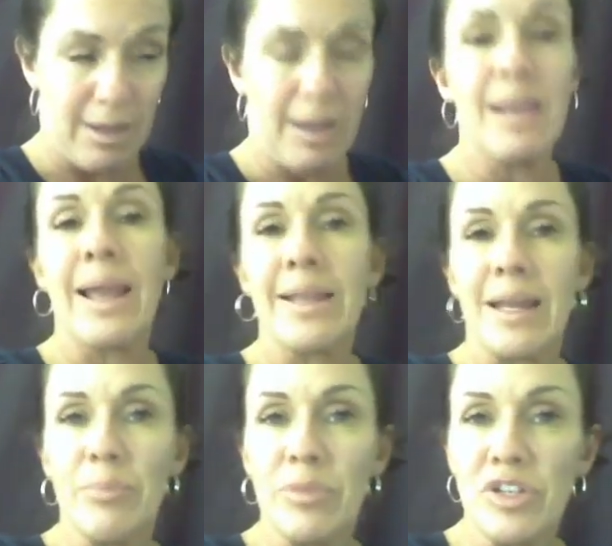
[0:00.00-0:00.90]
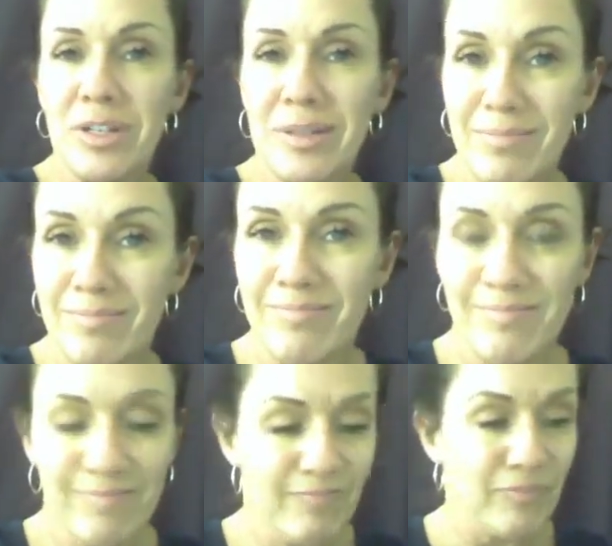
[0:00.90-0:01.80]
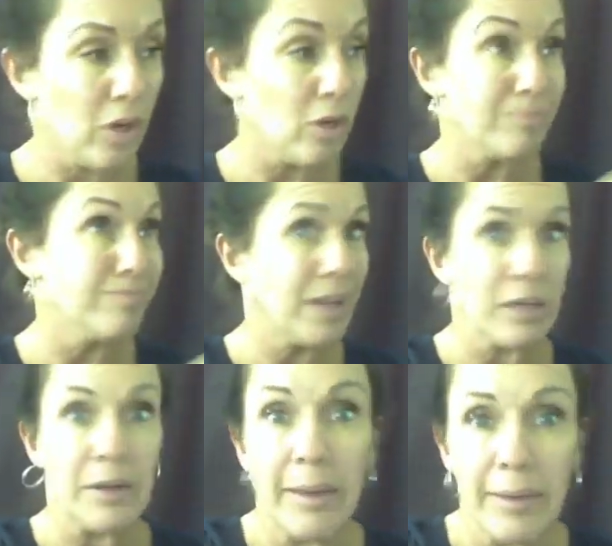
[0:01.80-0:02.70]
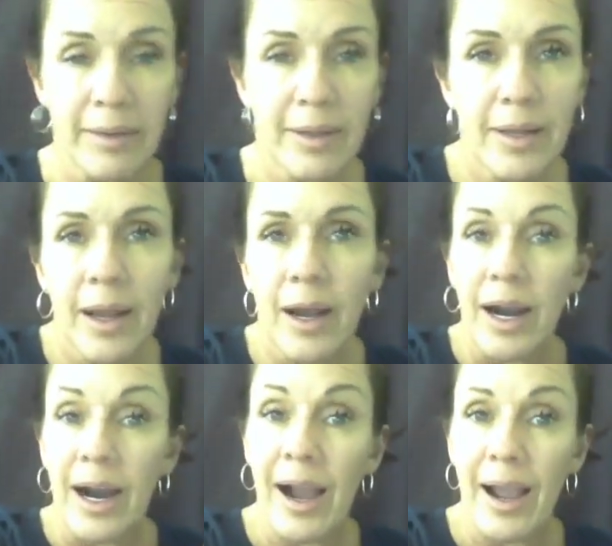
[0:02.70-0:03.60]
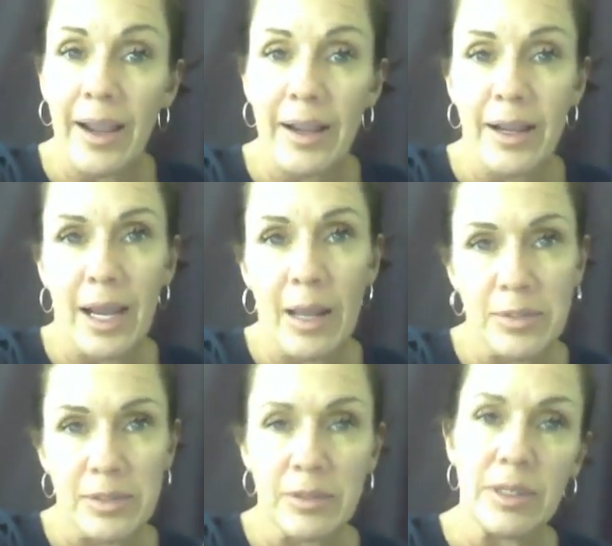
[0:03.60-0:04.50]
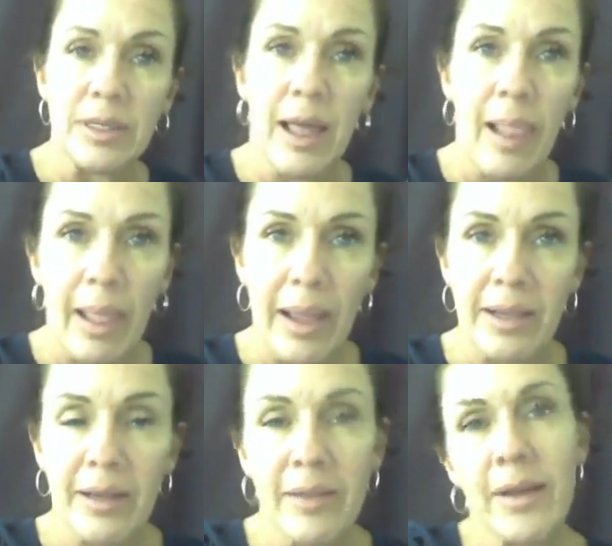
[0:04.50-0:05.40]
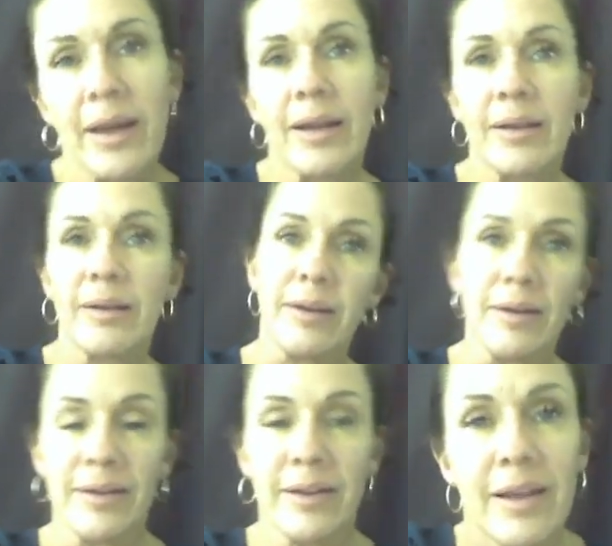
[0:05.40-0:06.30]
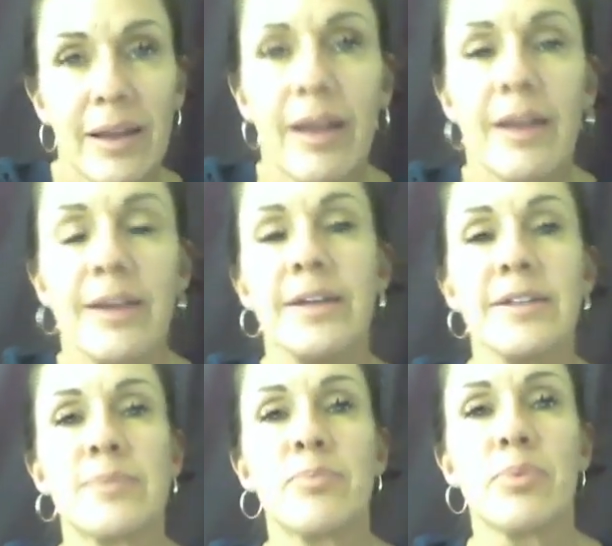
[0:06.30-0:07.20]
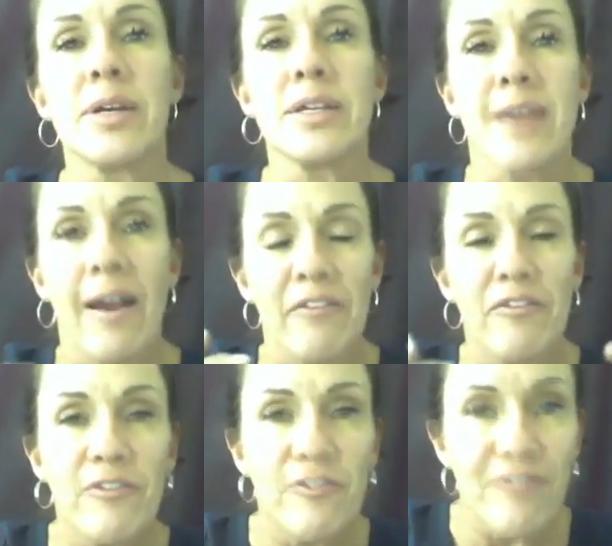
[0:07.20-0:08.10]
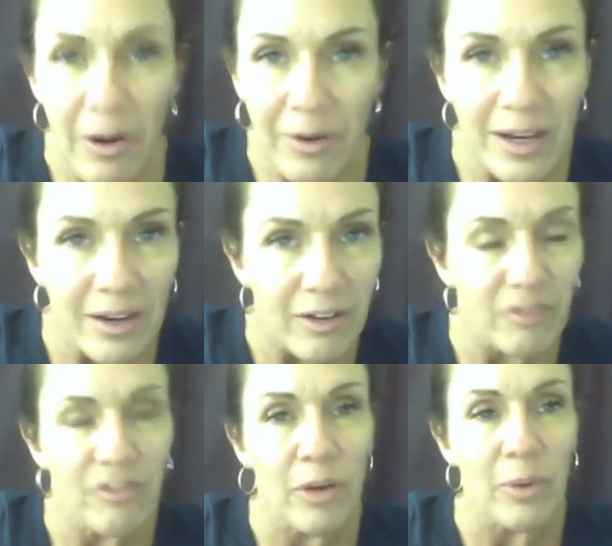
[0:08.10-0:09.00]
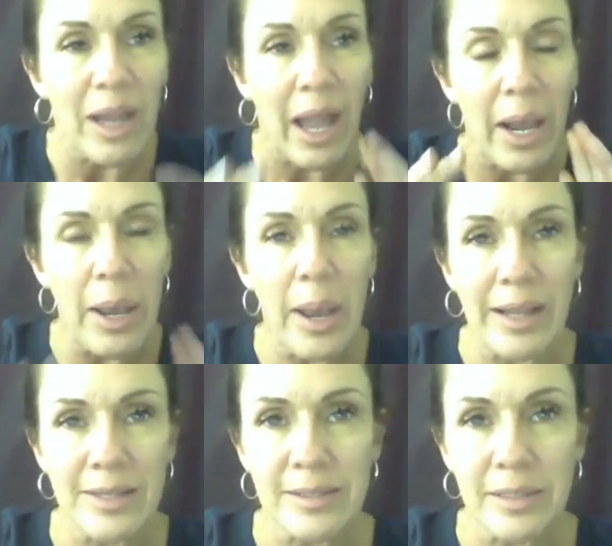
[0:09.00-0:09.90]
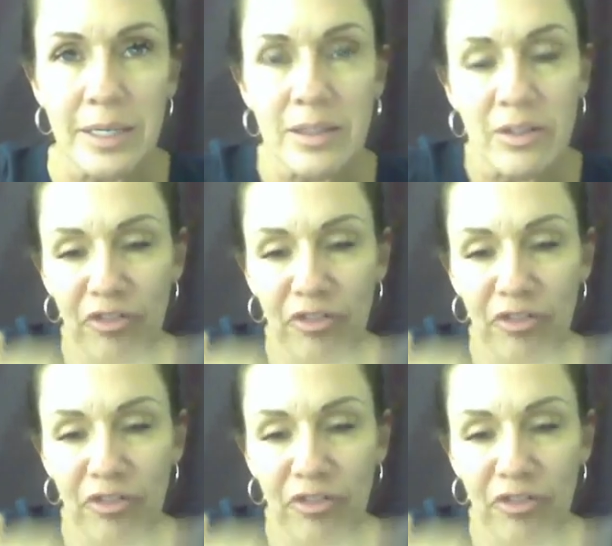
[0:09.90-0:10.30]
I like that machine, or that gun. I absolutely like that gun. It sprays very, very nicely. The